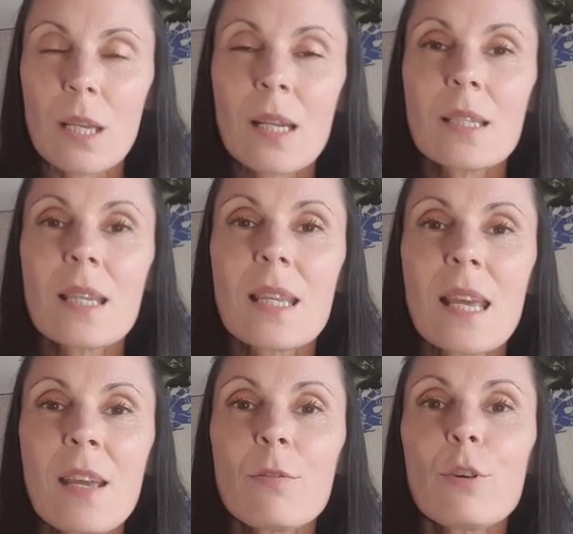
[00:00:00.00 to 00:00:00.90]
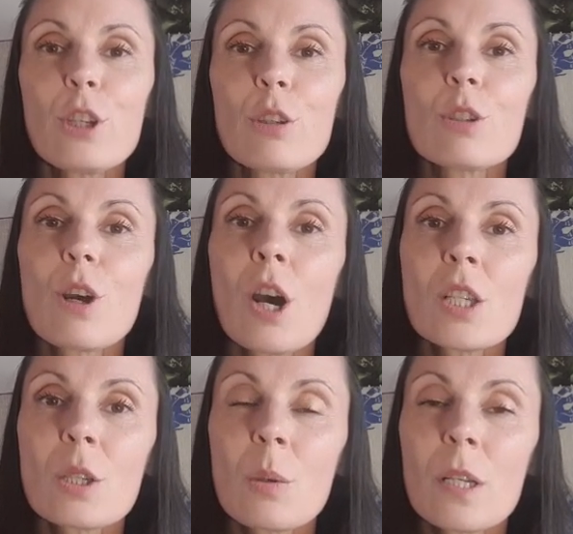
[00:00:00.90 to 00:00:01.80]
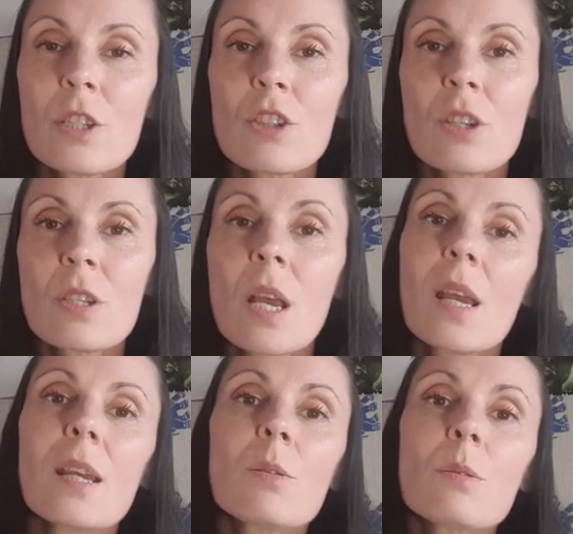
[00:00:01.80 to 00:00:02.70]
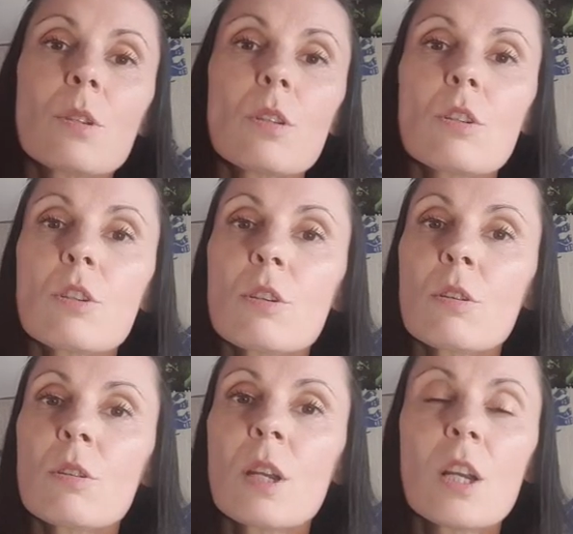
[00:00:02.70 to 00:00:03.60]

and it's there for you to ask questions and also to